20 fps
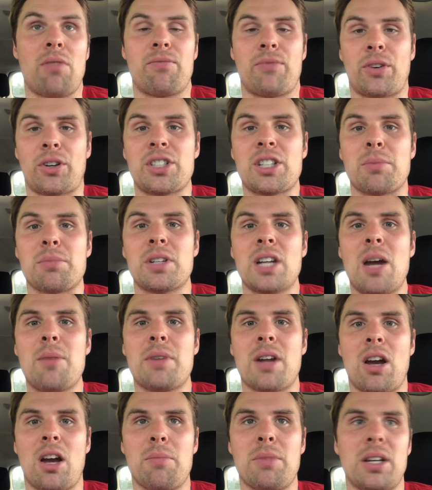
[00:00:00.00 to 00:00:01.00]
for some time
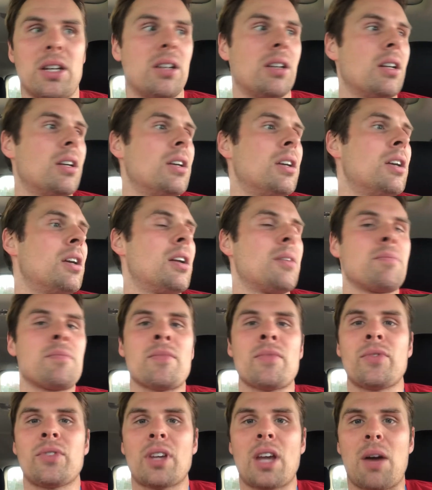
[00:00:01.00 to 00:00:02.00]
now. I mean,
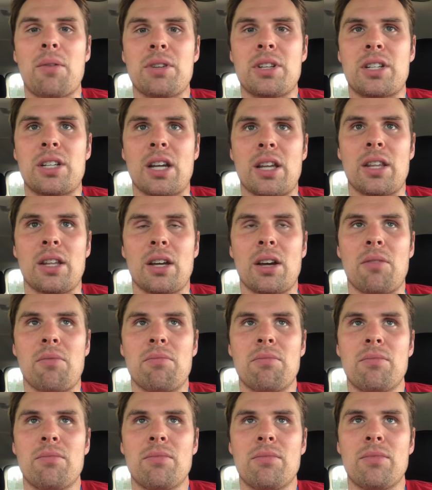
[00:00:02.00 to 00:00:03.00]
I would say the
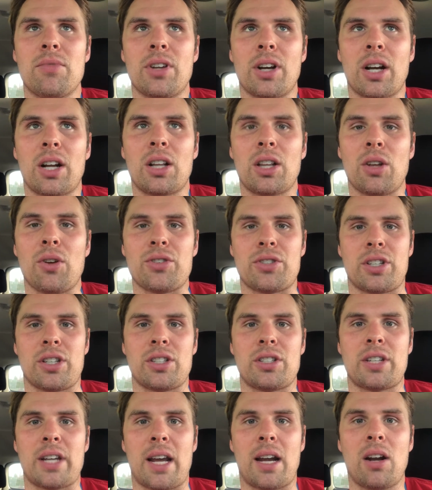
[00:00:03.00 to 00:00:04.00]

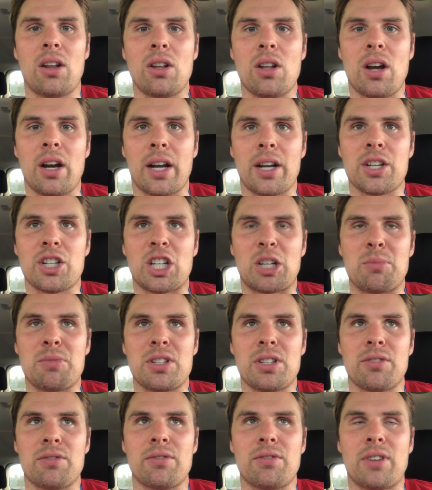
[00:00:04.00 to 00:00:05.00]
closest analog in
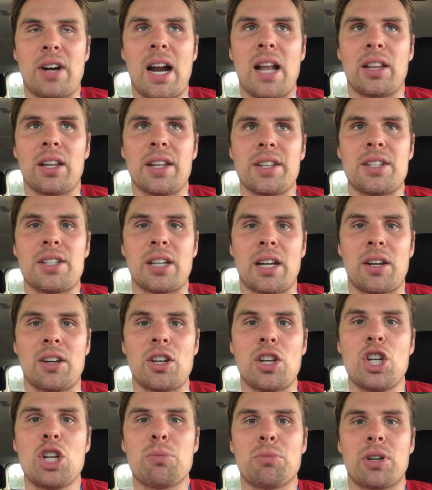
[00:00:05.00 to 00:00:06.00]
terms of violence
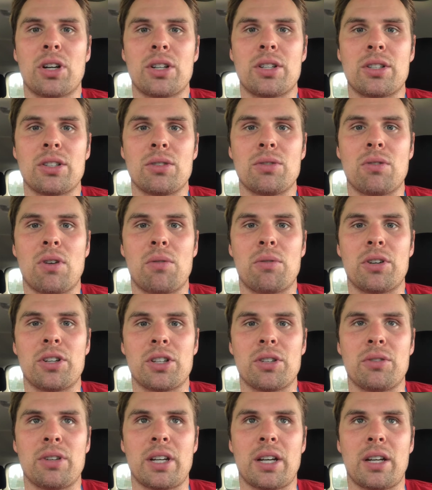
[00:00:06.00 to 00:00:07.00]
and humor to what we're
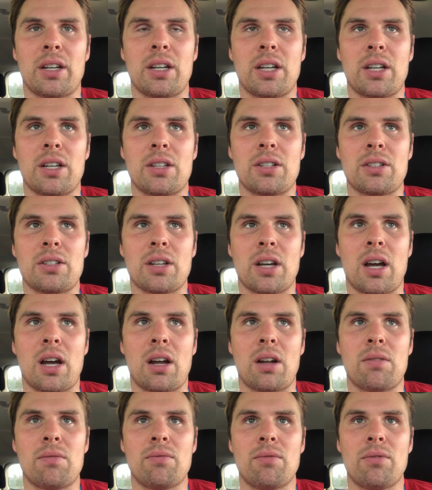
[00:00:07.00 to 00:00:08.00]
doing is
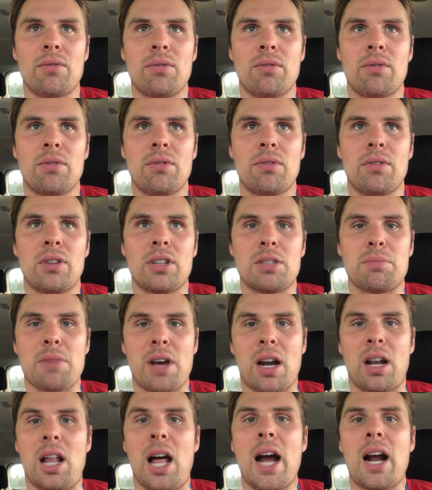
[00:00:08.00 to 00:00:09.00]

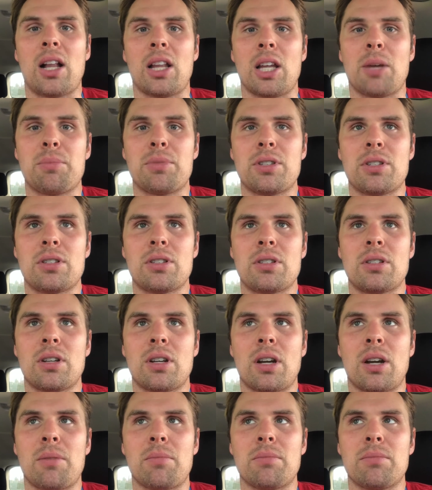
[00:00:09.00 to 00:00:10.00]
Metalocalypse.
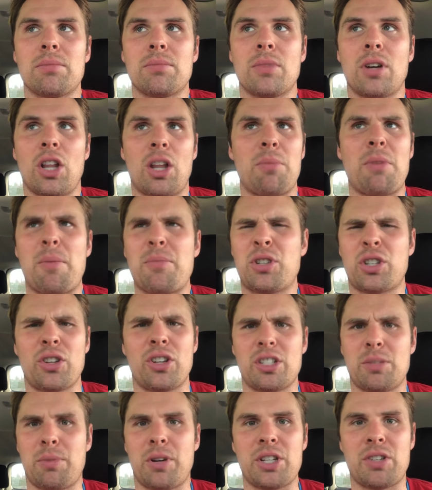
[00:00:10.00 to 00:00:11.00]
I'm sure
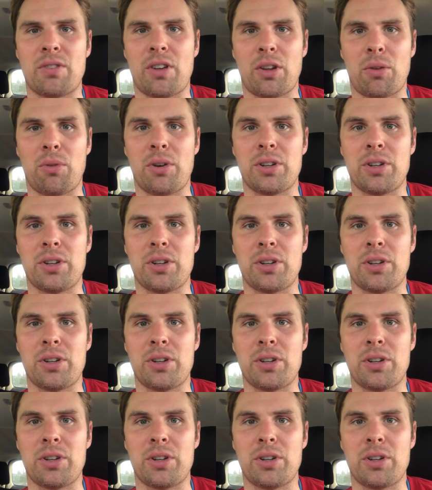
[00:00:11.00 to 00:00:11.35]
there's a bunch of other